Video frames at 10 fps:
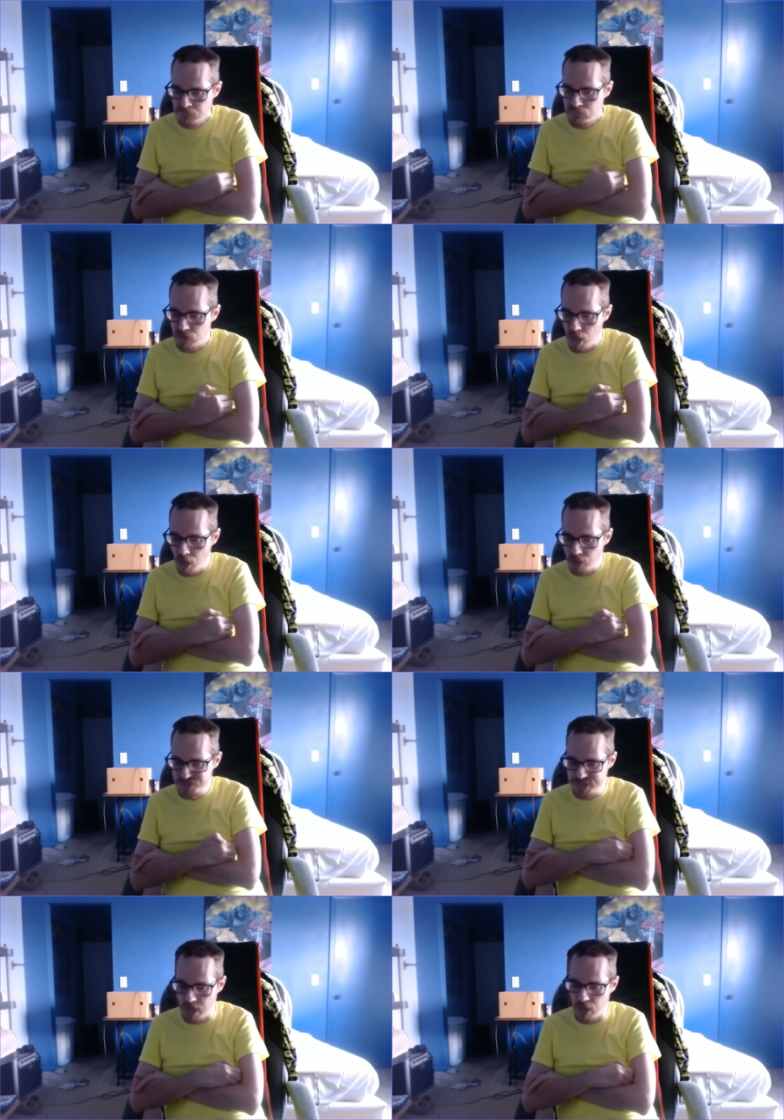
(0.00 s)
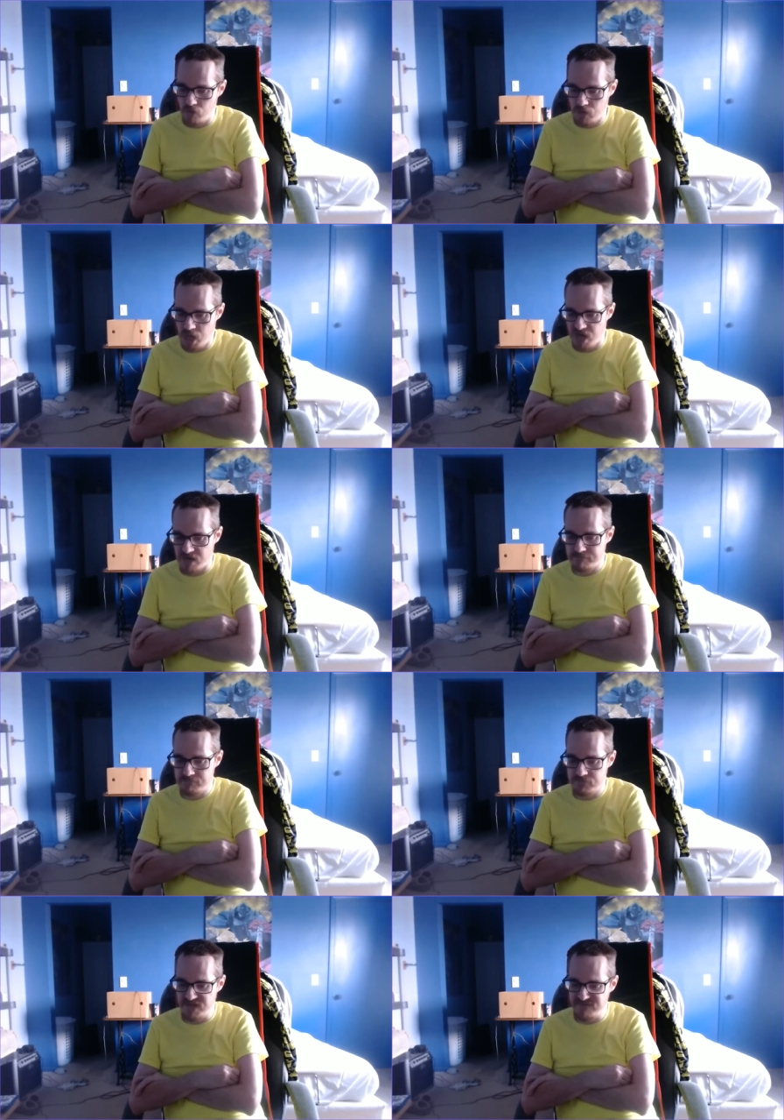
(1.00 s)
Also, um,
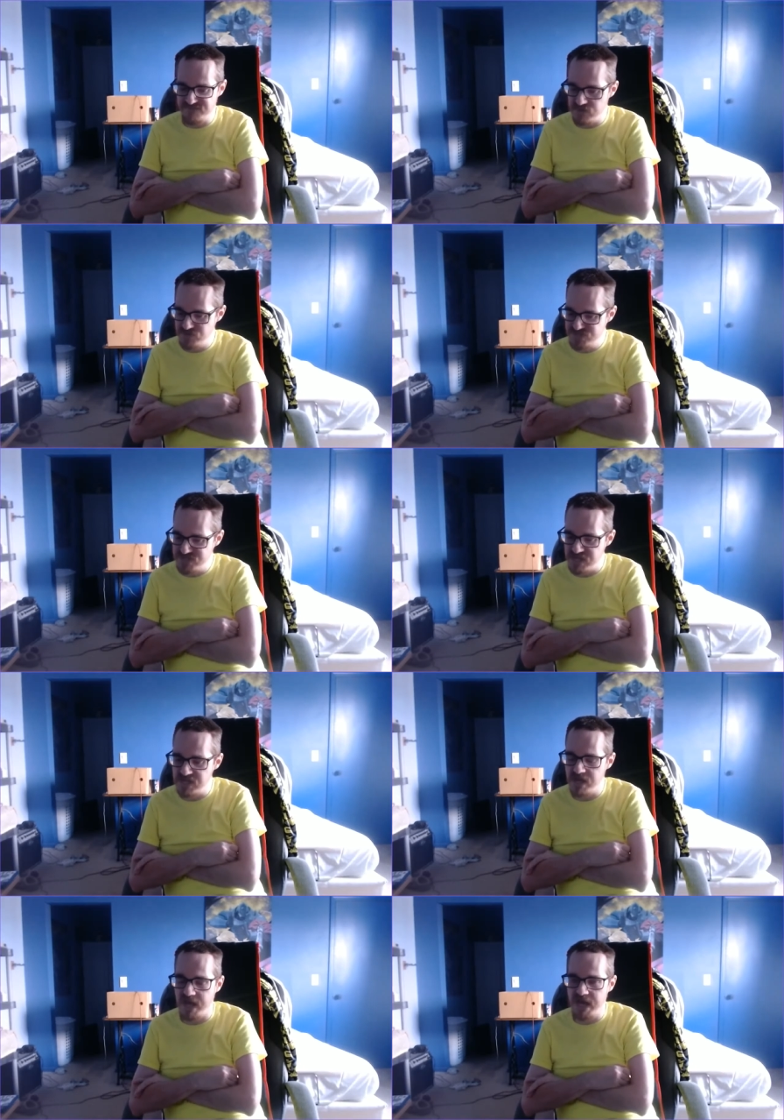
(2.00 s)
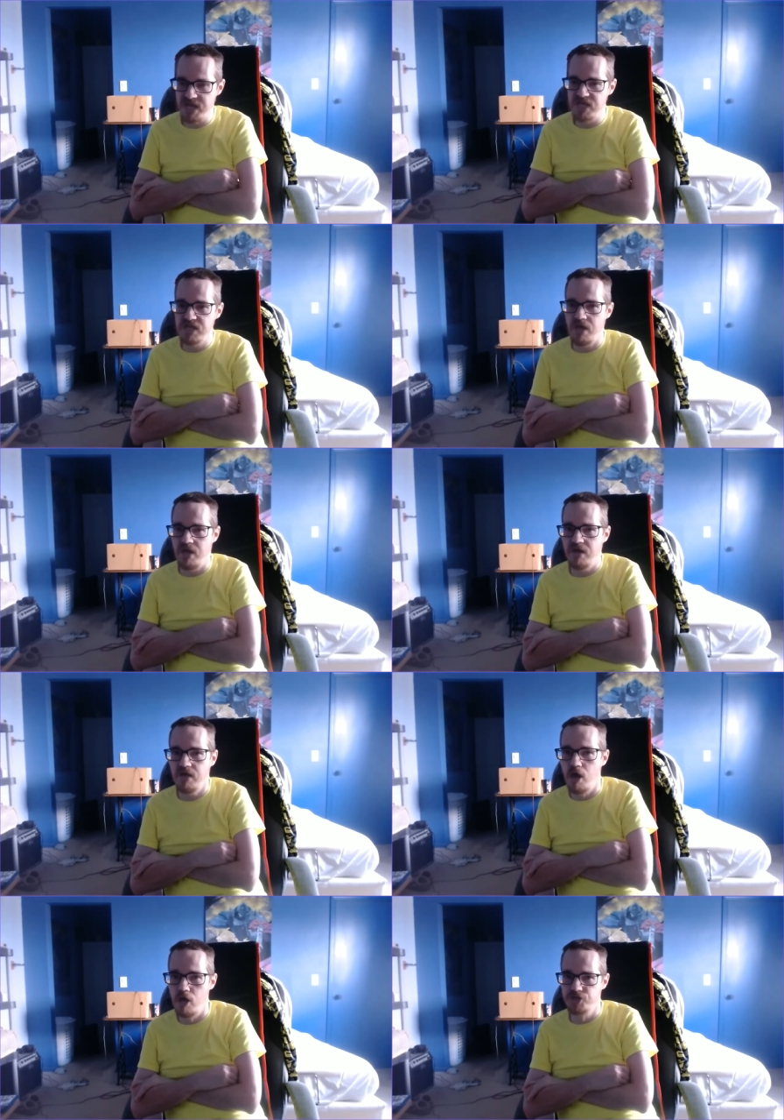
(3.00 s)
if you see any uh,
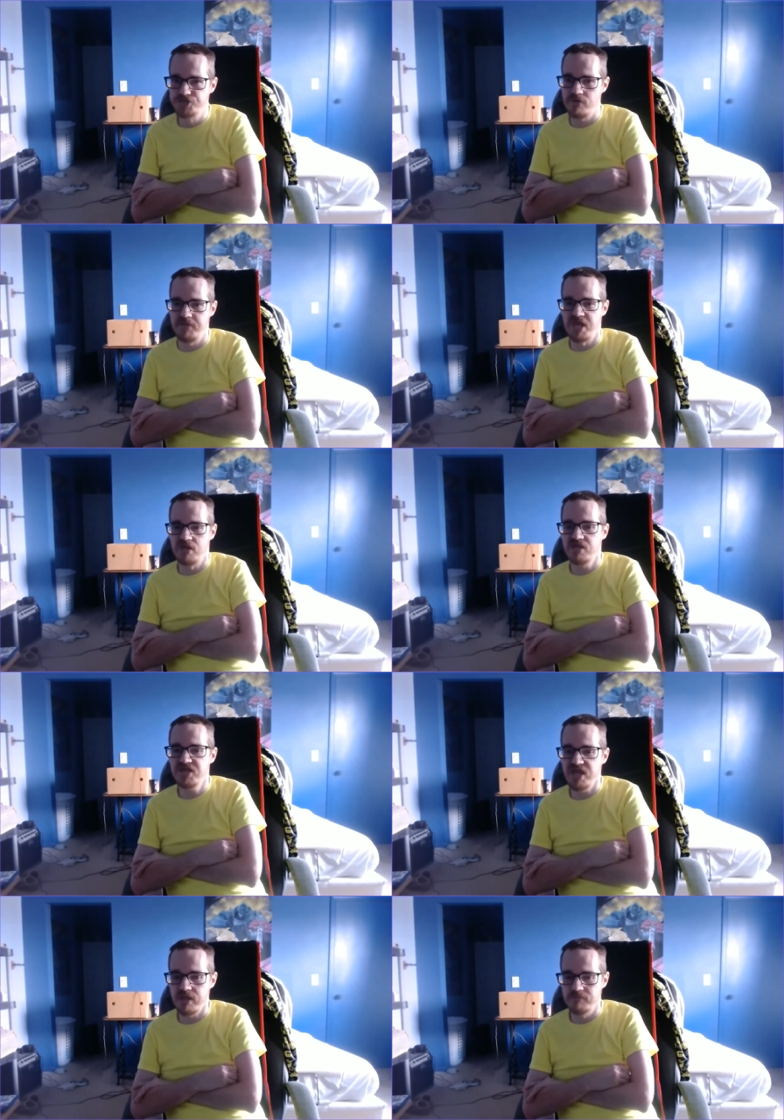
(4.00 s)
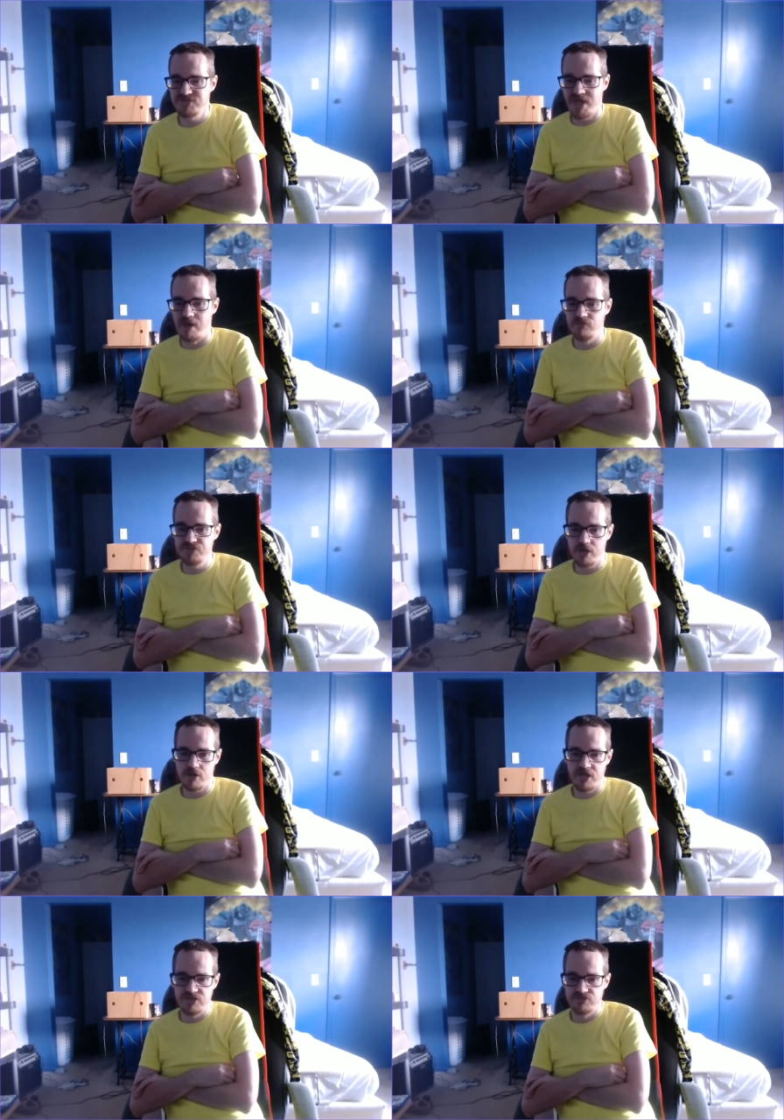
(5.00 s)
Ultraman games out there
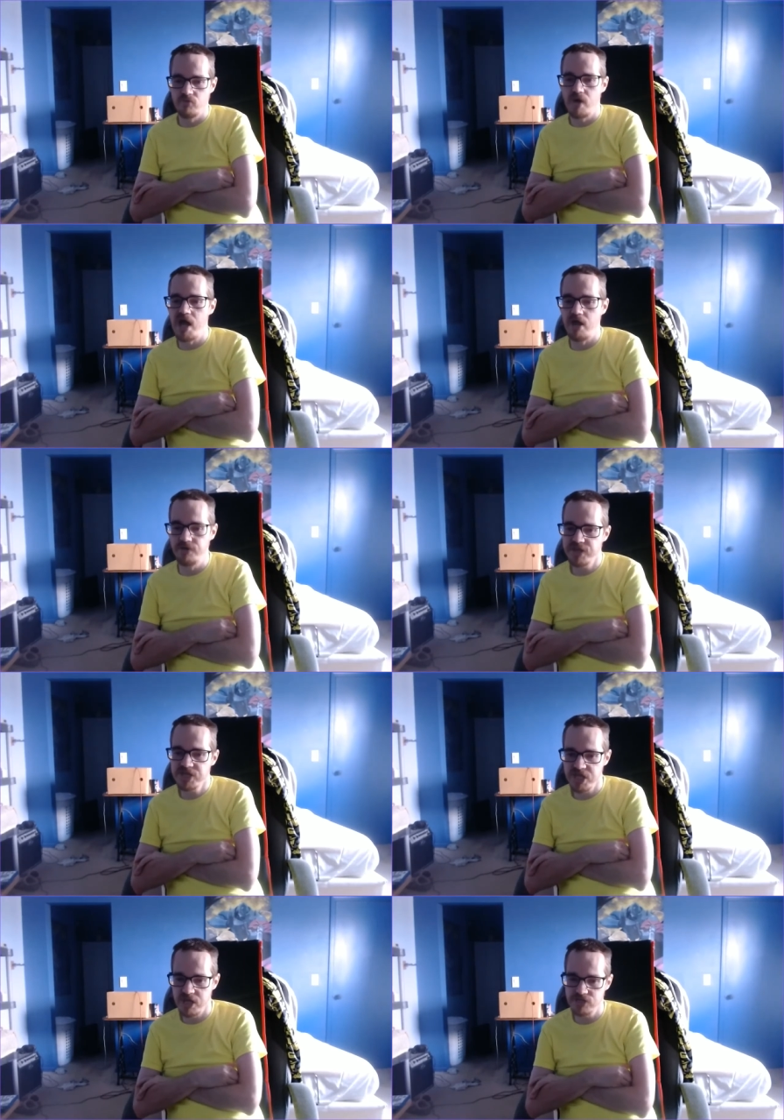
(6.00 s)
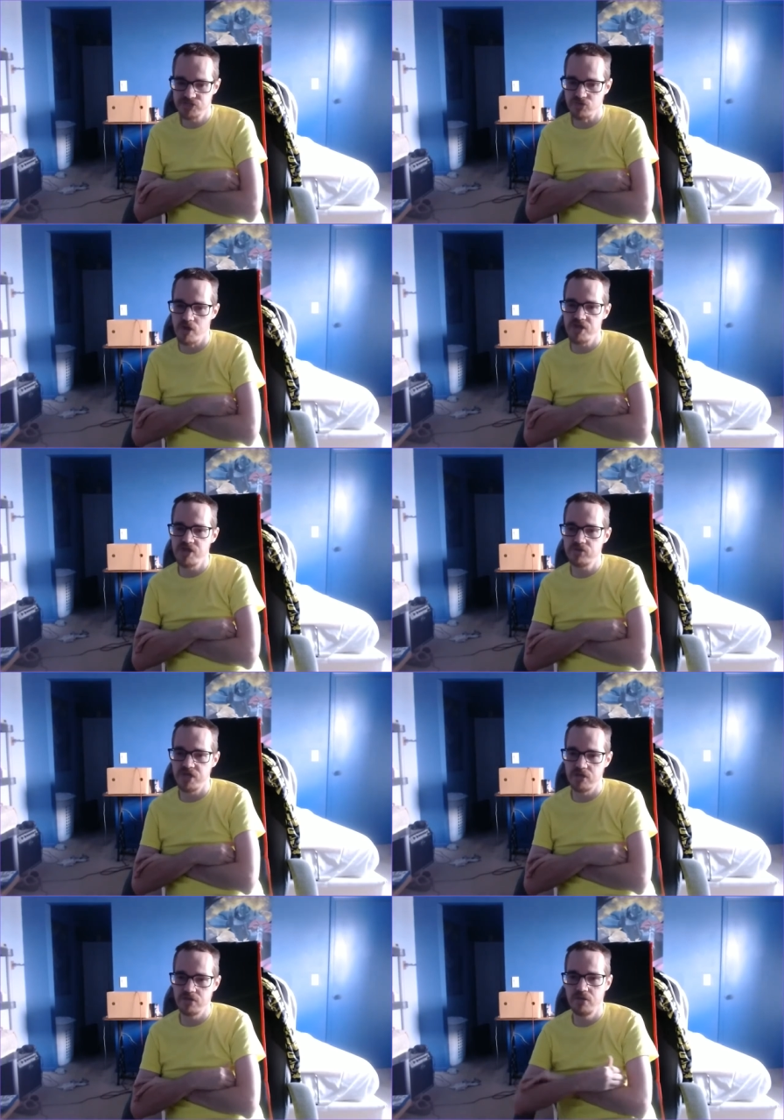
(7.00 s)
in the wild, Kid
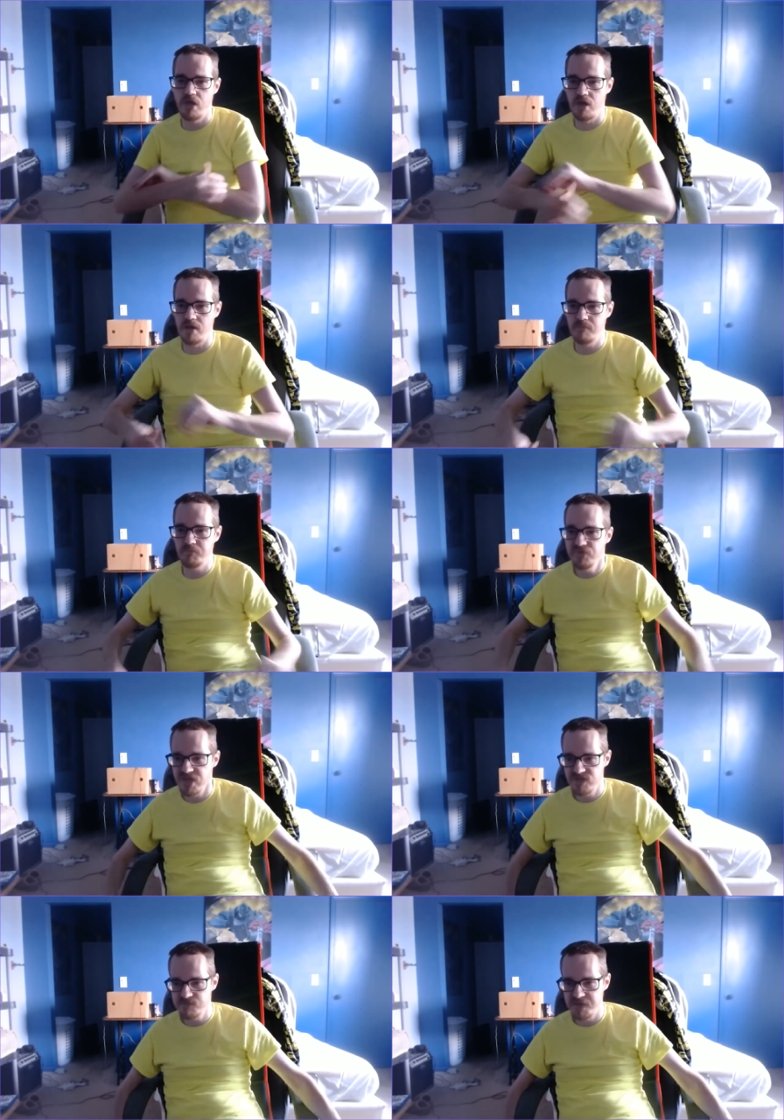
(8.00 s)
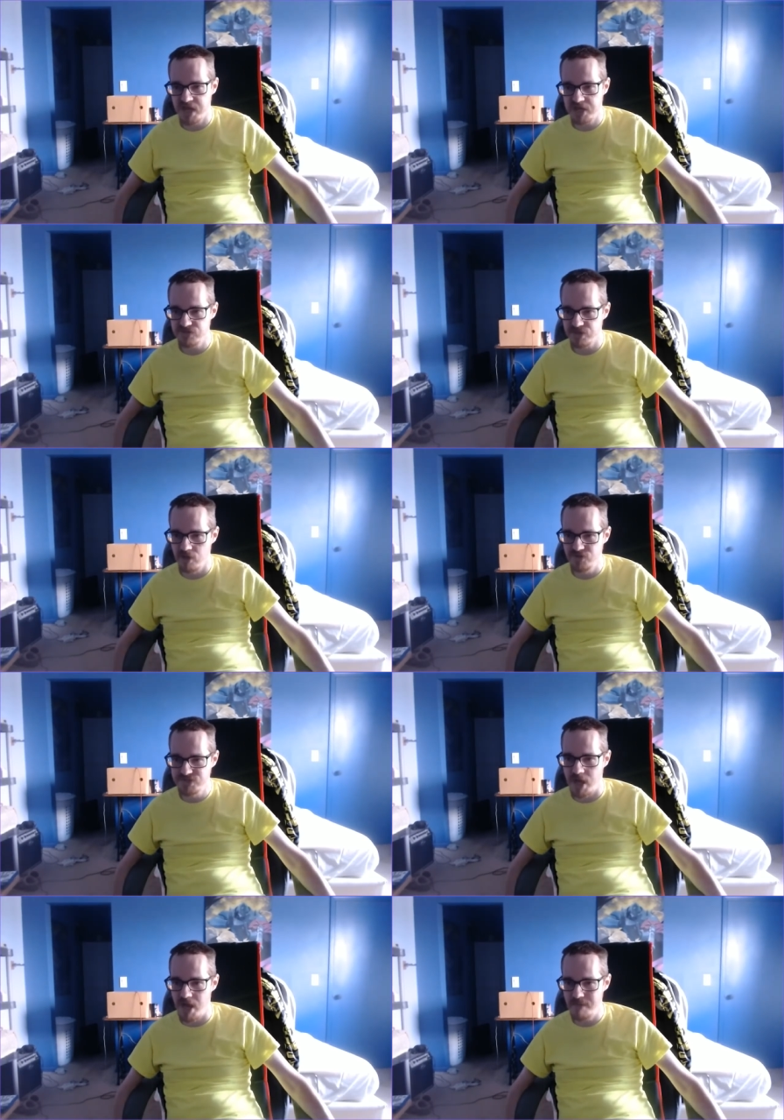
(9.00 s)
Shoryuken uh, please pick those
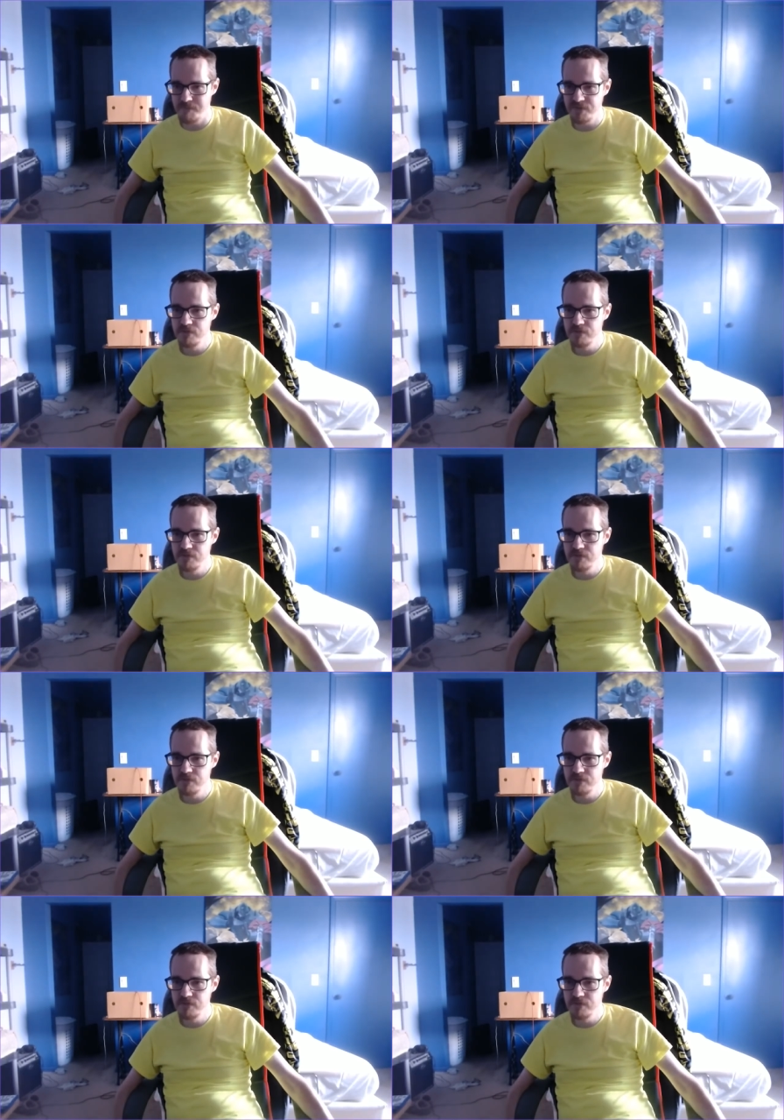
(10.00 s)
up.